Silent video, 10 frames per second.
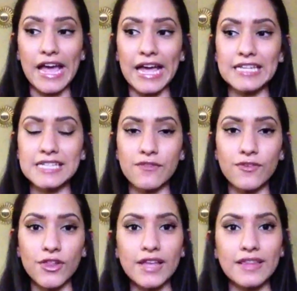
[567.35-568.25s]
And I
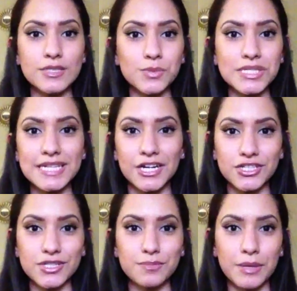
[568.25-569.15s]
feel like that's what
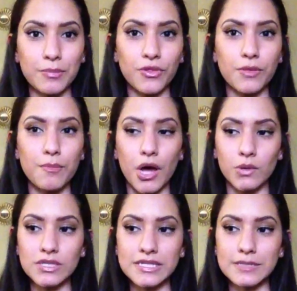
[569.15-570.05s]
scares people the
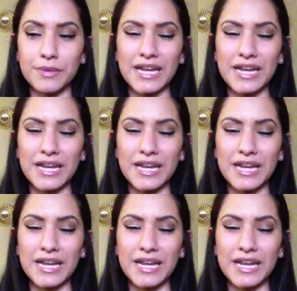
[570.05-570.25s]
most.